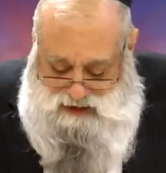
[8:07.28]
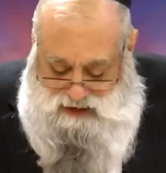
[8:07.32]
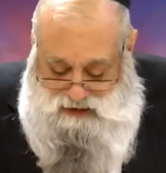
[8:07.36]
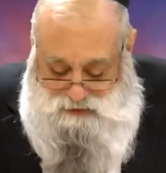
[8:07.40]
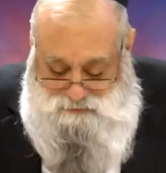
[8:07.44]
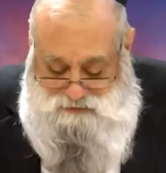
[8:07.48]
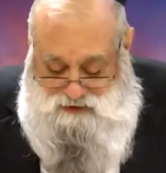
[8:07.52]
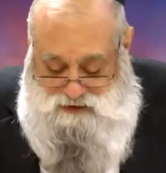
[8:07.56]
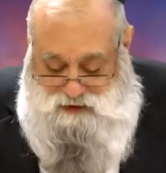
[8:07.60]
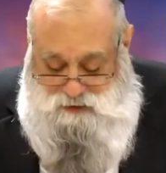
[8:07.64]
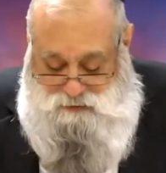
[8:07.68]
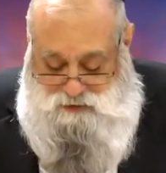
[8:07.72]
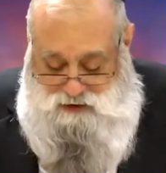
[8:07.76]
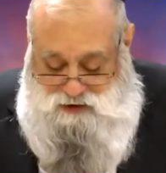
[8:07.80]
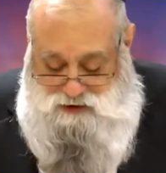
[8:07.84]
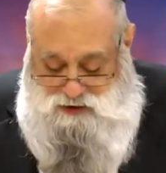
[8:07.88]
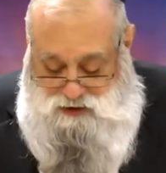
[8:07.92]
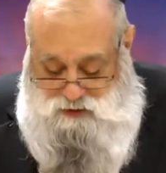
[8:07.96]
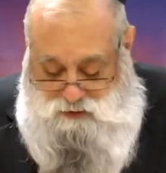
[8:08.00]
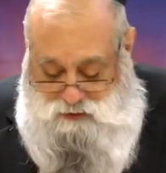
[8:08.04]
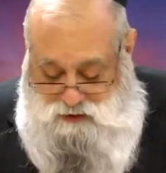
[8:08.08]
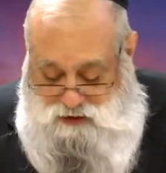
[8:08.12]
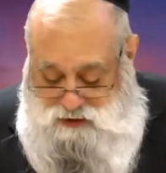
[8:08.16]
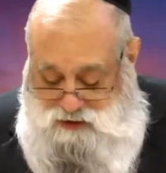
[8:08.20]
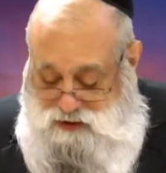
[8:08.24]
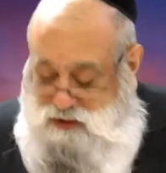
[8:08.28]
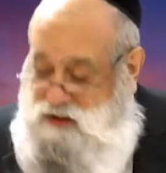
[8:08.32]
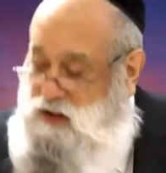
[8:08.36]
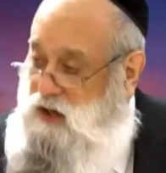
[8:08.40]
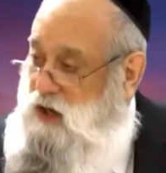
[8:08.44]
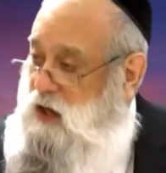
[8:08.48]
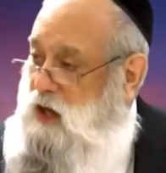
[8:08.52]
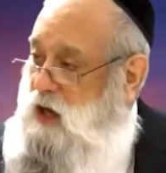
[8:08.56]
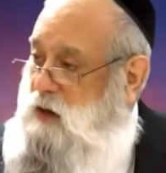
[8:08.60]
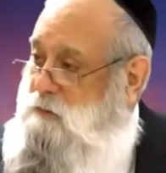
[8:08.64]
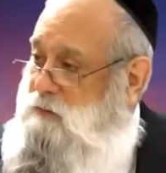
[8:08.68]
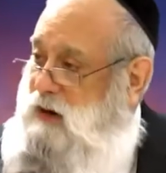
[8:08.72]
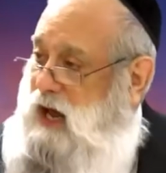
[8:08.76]
times to be Jewish.
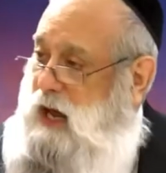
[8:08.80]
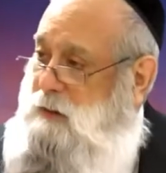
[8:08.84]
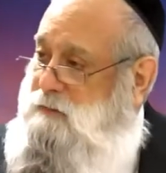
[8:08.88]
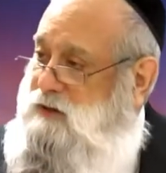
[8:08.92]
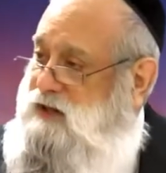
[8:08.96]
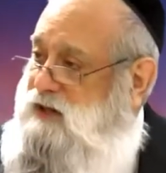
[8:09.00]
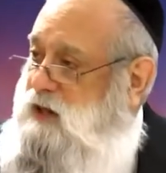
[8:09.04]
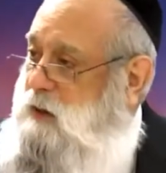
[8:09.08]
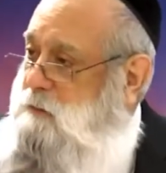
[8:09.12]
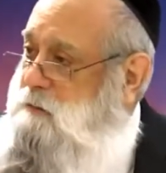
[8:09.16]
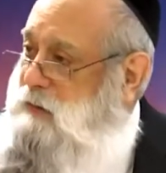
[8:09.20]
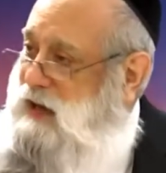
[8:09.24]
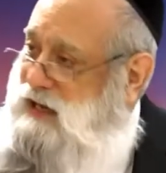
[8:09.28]
Probably the